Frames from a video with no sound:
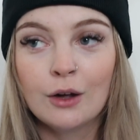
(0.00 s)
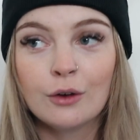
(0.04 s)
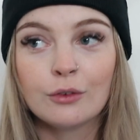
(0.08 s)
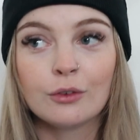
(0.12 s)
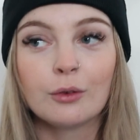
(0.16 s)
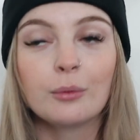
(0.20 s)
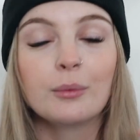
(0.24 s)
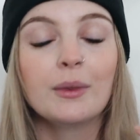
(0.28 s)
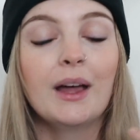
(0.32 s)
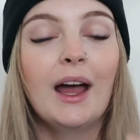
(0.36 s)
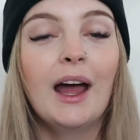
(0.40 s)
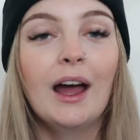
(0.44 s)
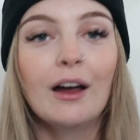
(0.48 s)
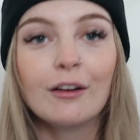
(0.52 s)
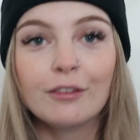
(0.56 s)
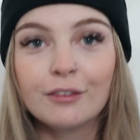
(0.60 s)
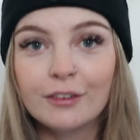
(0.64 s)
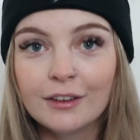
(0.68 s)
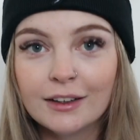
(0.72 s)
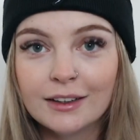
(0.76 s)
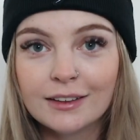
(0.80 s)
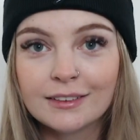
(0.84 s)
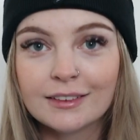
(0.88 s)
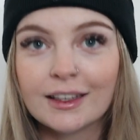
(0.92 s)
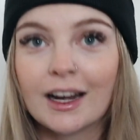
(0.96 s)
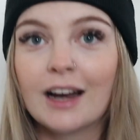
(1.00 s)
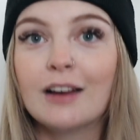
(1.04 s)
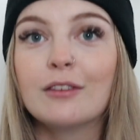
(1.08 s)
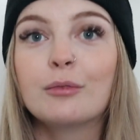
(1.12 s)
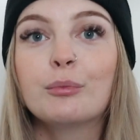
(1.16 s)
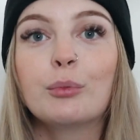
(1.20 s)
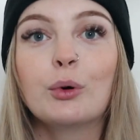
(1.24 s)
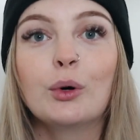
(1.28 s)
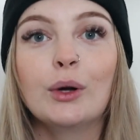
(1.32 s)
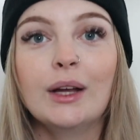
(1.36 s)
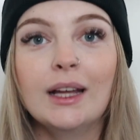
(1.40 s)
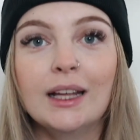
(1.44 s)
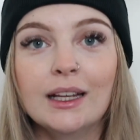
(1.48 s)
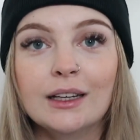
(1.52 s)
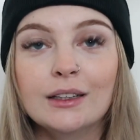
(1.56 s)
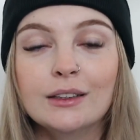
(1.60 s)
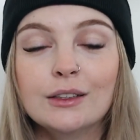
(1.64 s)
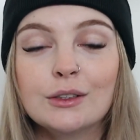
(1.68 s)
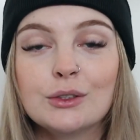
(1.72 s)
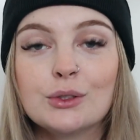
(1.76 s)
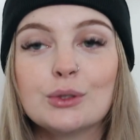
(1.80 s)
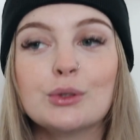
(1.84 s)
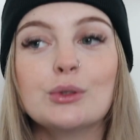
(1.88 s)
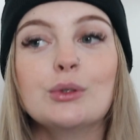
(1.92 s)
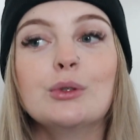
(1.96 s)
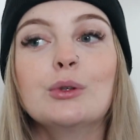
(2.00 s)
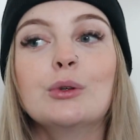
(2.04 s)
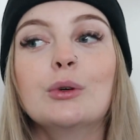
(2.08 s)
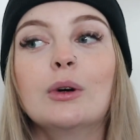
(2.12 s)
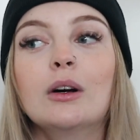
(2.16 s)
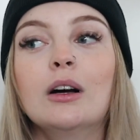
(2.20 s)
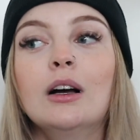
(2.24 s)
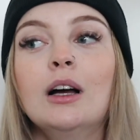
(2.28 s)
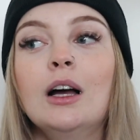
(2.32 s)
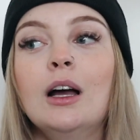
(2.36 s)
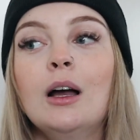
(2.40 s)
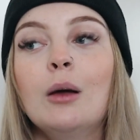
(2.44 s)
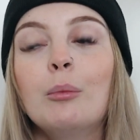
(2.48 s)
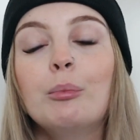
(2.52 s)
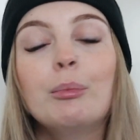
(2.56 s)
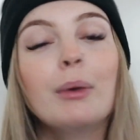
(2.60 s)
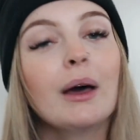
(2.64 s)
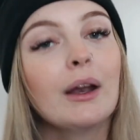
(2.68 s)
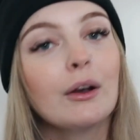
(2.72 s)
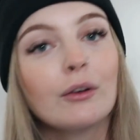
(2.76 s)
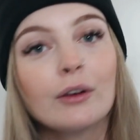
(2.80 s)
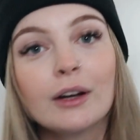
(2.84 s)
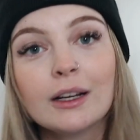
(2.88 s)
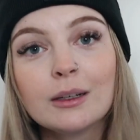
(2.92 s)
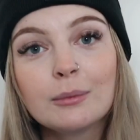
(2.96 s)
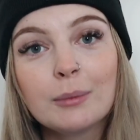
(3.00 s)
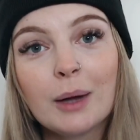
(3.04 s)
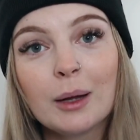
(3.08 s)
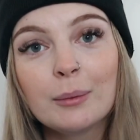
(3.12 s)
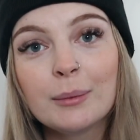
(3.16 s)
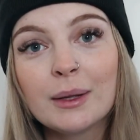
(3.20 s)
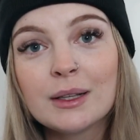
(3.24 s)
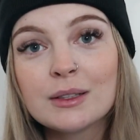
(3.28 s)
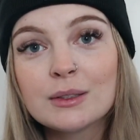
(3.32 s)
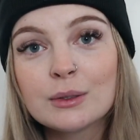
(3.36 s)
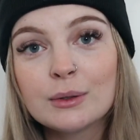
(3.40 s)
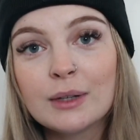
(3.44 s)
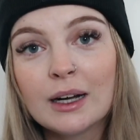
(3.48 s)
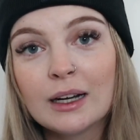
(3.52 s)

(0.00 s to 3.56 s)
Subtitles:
from the effort that I've put in to bettering my mental